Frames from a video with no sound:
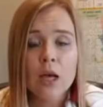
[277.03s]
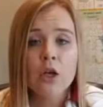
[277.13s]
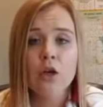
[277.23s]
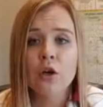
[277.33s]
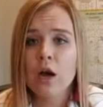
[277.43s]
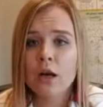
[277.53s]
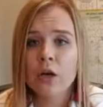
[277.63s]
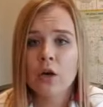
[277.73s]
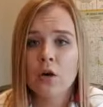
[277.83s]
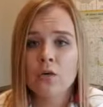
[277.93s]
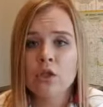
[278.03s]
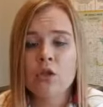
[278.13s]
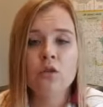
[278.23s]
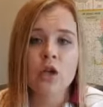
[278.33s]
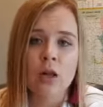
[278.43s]
you're not going to go
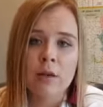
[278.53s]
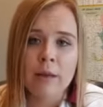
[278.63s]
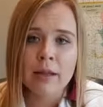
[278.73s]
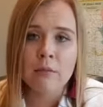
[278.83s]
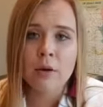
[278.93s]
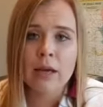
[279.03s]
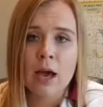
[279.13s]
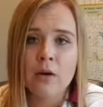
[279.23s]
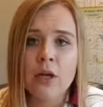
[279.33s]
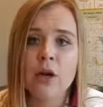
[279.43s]
to Charlotte, Mecklenburg County.